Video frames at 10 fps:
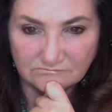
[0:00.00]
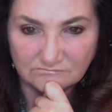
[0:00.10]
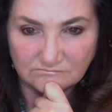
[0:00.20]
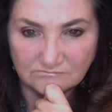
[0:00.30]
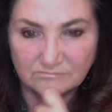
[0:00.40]

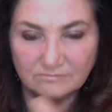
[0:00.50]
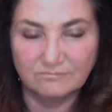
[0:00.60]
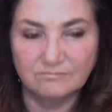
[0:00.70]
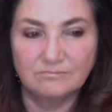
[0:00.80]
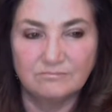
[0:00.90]

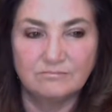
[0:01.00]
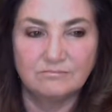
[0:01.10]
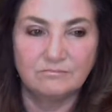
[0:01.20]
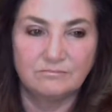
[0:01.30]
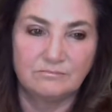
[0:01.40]

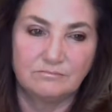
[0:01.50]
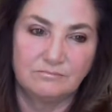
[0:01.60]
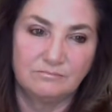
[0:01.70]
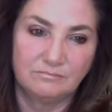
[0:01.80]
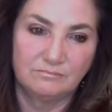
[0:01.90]

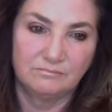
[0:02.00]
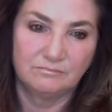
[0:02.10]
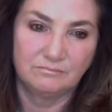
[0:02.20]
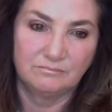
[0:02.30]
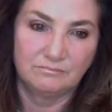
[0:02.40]

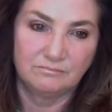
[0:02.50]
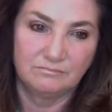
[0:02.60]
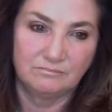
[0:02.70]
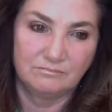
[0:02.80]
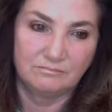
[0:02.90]

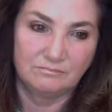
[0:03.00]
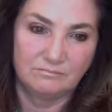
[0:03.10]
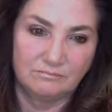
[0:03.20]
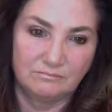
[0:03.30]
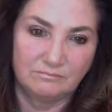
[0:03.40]

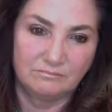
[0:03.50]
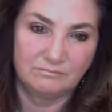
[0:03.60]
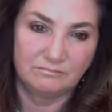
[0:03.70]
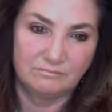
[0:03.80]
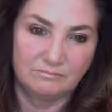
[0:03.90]

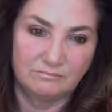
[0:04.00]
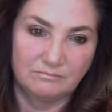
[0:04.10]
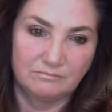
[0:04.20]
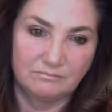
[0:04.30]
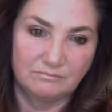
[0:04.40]

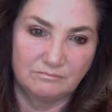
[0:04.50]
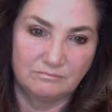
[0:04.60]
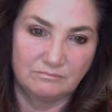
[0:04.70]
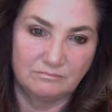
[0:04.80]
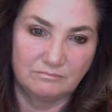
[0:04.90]

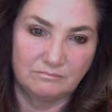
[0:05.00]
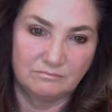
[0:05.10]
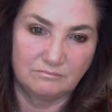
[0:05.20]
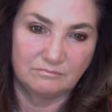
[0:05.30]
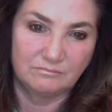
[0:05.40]

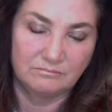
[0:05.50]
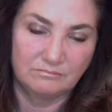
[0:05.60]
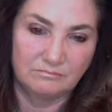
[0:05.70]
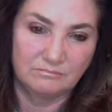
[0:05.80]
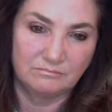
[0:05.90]

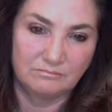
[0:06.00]
(not speaking)